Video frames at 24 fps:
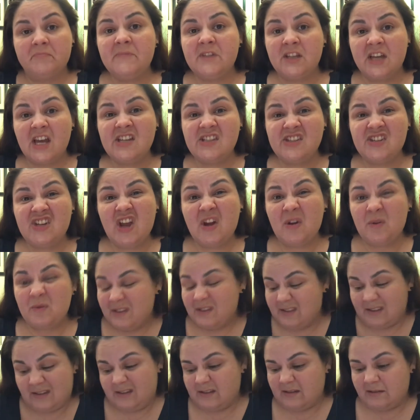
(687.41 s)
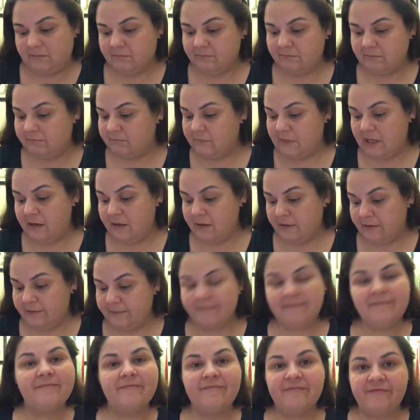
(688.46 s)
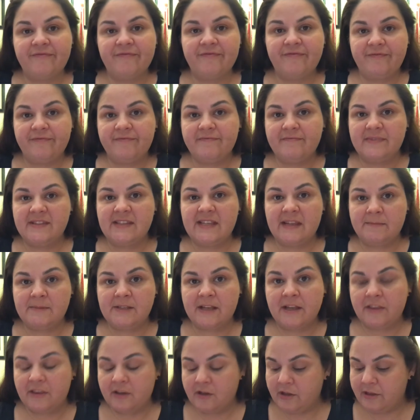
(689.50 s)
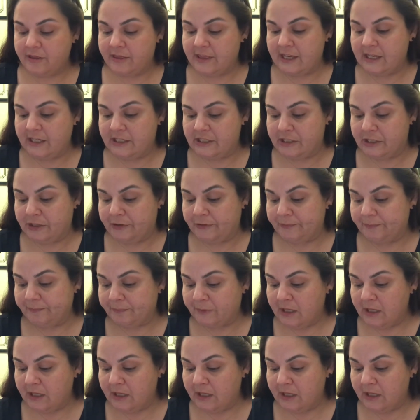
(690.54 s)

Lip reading: Cause notes. I don't know. Seems like the good thing to do.